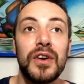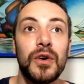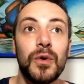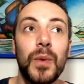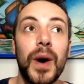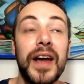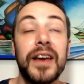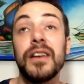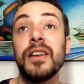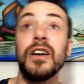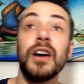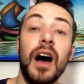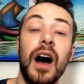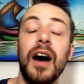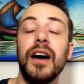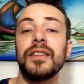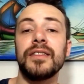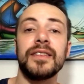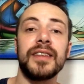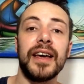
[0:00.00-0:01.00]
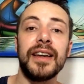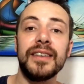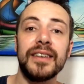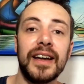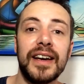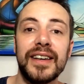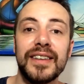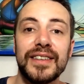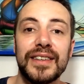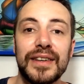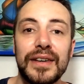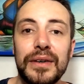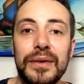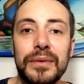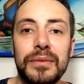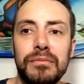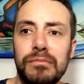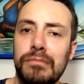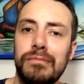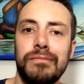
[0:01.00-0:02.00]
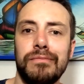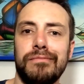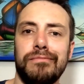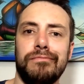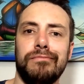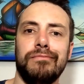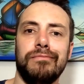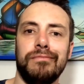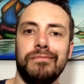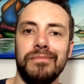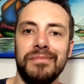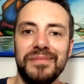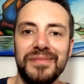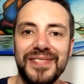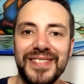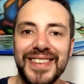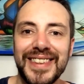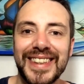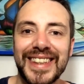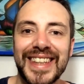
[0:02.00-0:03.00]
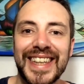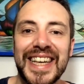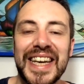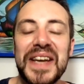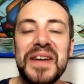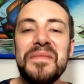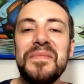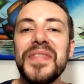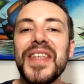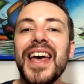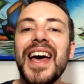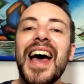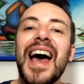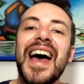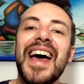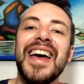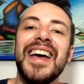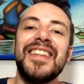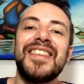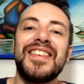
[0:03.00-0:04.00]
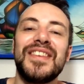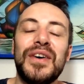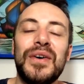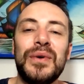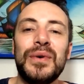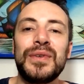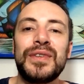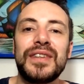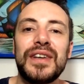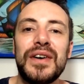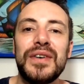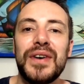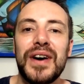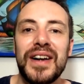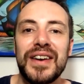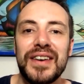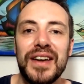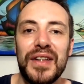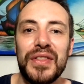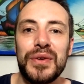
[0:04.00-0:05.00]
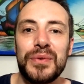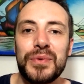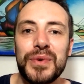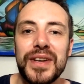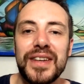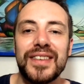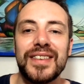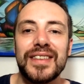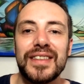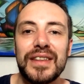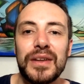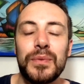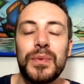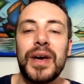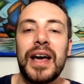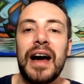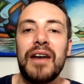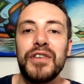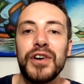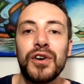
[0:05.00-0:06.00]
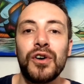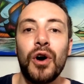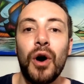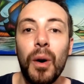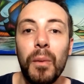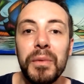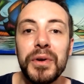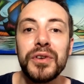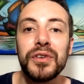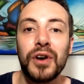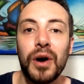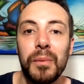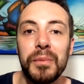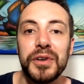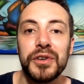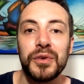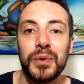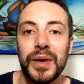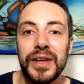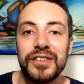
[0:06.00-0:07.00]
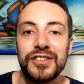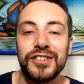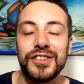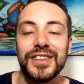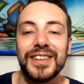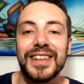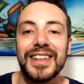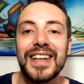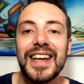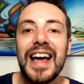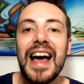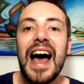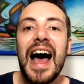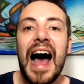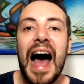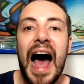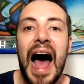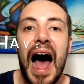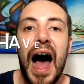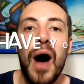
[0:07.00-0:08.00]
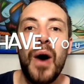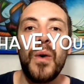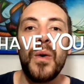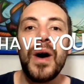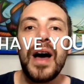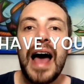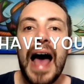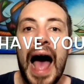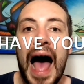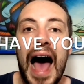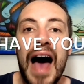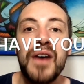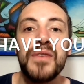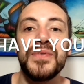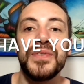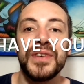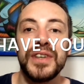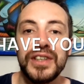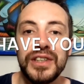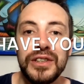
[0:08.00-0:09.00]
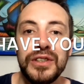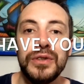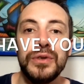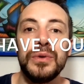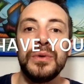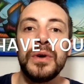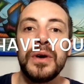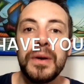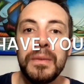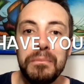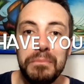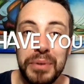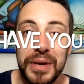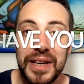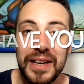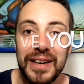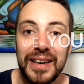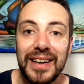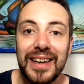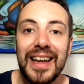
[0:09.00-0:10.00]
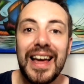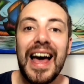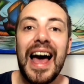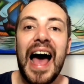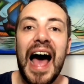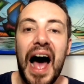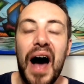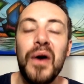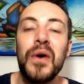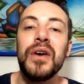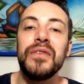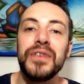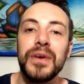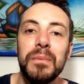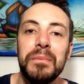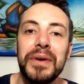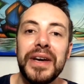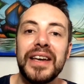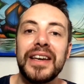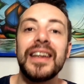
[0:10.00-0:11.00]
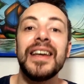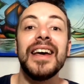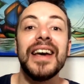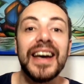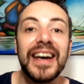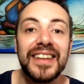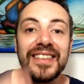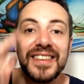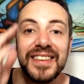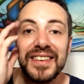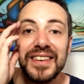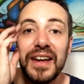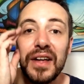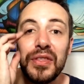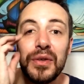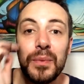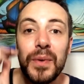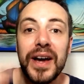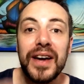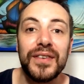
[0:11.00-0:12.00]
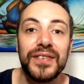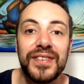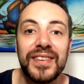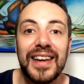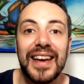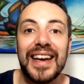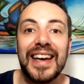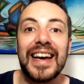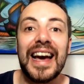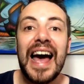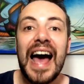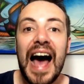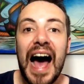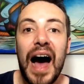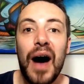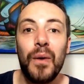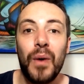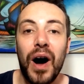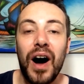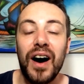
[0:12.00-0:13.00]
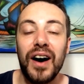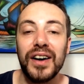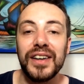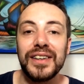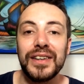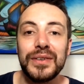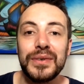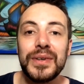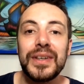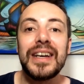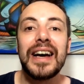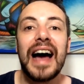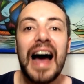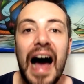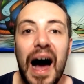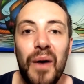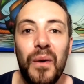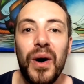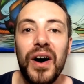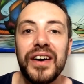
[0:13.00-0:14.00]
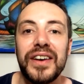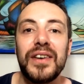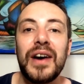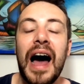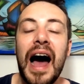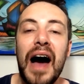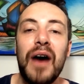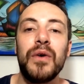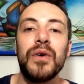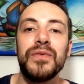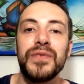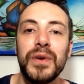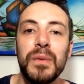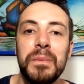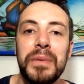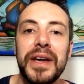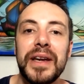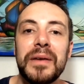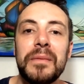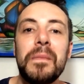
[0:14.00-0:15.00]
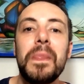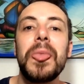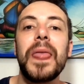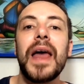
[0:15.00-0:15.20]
When? 10 days ago. Okay. It's also another reason that we have a common question. How have you been? How have you been? It's another way of saying, how are you? How are you? How have you been?